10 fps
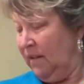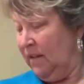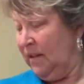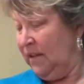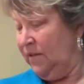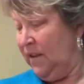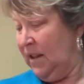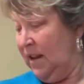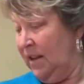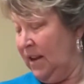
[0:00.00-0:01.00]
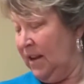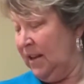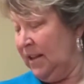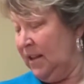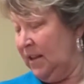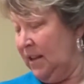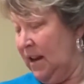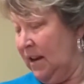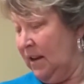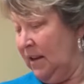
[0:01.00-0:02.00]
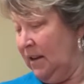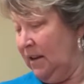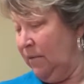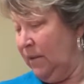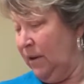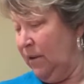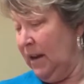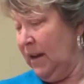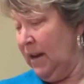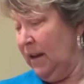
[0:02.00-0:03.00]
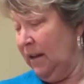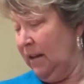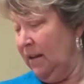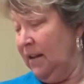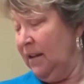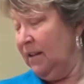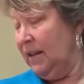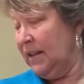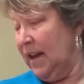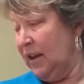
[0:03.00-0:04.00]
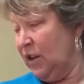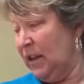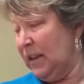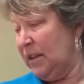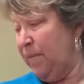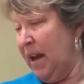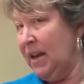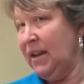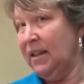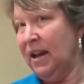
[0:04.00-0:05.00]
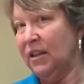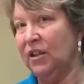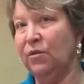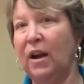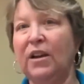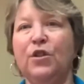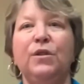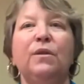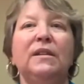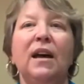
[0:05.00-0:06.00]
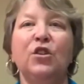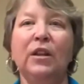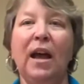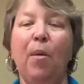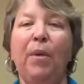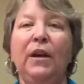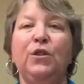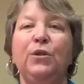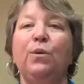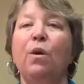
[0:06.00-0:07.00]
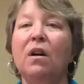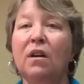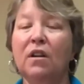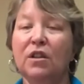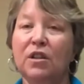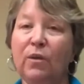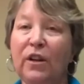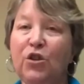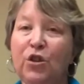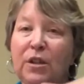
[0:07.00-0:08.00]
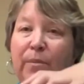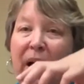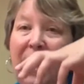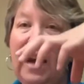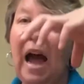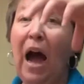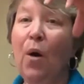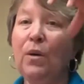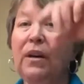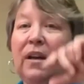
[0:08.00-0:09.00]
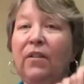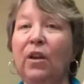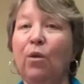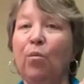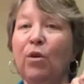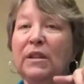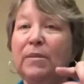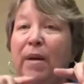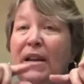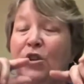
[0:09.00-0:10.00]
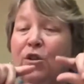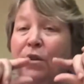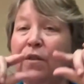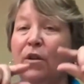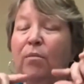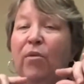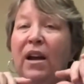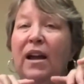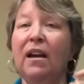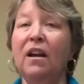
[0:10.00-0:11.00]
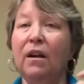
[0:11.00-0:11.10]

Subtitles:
Because feel how that gets into that. When you inhale, that's actually expanding that stretch. So it's actually helping to stretch your spine out, giving you more space in your vertebrae.